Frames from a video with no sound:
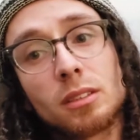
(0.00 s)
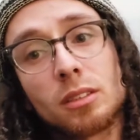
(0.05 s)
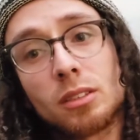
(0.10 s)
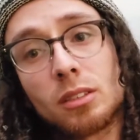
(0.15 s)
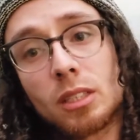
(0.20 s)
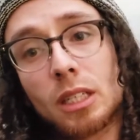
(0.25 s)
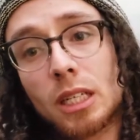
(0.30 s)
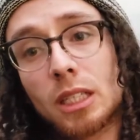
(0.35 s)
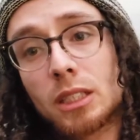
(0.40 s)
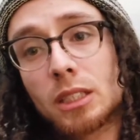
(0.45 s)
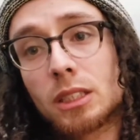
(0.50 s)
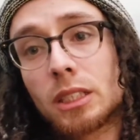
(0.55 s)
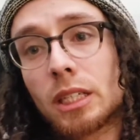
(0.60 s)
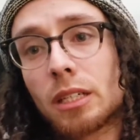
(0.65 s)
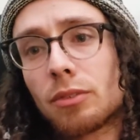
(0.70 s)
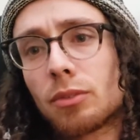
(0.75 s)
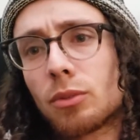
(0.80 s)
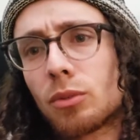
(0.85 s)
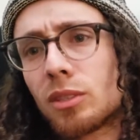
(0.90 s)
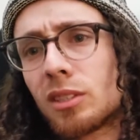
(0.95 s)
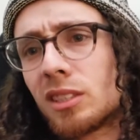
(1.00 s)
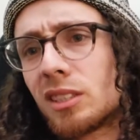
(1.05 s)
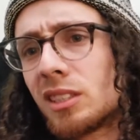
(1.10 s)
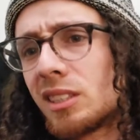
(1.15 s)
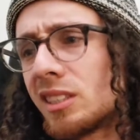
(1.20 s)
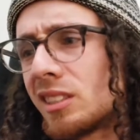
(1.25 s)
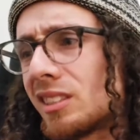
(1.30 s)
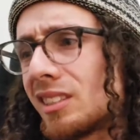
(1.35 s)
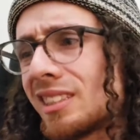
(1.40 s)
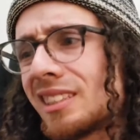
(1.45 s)
you gotta just take it for what it
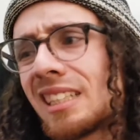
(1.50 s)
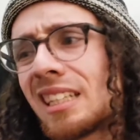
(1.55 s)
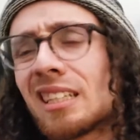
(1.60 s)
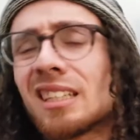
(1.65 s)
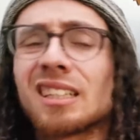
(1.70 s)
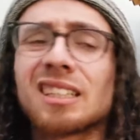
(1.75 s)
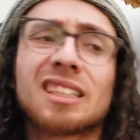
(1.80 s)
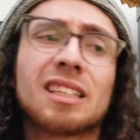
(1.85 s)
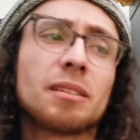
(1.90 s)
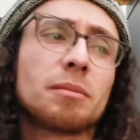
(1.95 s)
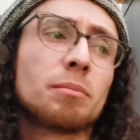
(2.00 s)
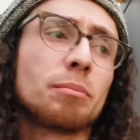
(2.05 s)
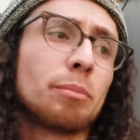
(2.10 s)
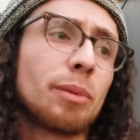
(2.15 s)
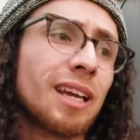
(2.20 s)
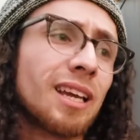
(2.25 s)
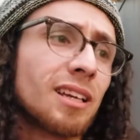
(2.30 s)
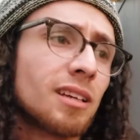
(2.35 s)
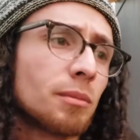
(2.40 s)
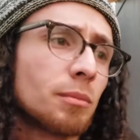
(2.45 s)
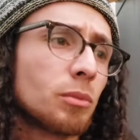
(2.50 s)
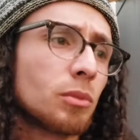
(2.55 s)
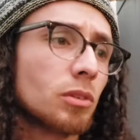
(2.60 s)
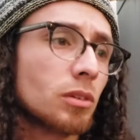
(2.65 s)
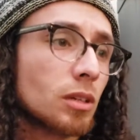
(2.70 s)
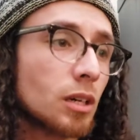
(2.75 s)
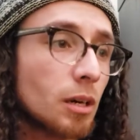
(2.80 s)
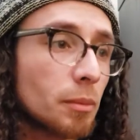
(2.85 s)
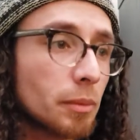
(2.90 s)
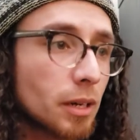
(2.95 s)
is. It's not like they banned Mortal
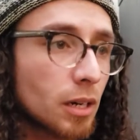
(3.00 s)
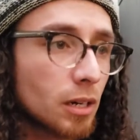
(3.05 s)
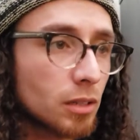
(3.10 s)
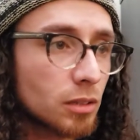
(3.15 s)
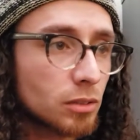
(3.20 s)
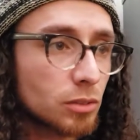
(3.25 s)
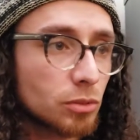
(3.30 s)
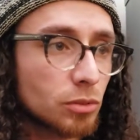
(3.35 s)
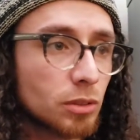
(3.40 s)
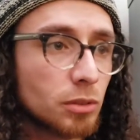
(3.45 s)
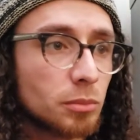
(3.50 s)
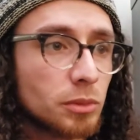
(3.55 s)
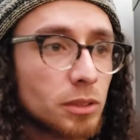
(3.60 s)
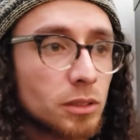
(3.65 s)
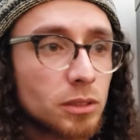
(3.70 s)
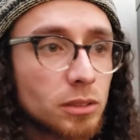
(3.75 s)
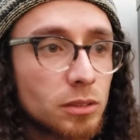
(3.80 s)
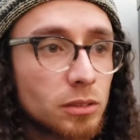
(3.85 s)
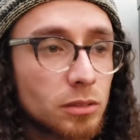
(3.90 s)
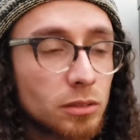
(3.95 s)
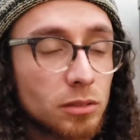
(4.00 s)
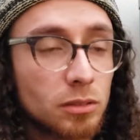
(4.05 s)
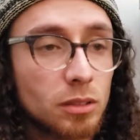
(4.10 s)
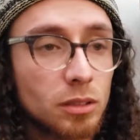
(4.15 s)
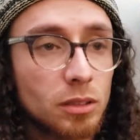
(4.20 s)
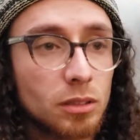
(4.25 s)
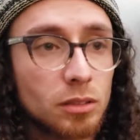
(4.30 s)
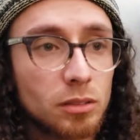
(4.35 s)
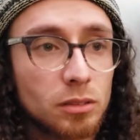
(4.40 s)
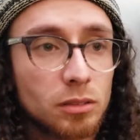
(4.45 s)
Kombat, all tournaments
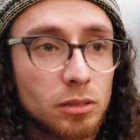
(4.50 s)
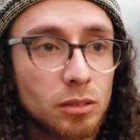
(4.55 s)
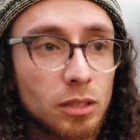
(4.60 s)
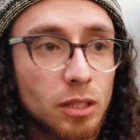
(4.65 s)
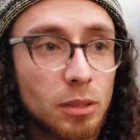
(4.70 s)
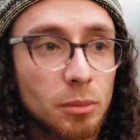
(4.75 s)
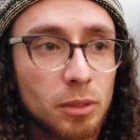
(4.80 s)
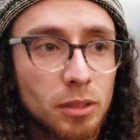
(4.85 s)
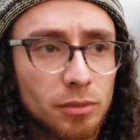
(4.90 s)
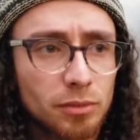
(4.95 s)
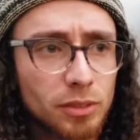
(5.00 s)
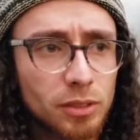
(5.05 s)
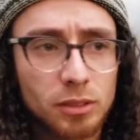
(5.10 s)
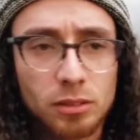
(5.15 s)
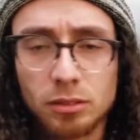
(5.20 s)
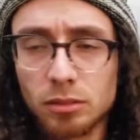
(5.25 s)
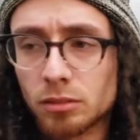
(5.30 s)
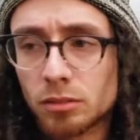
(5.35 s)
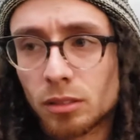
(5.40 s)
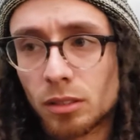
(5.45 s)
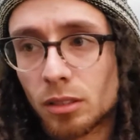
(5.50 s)
and gaming events.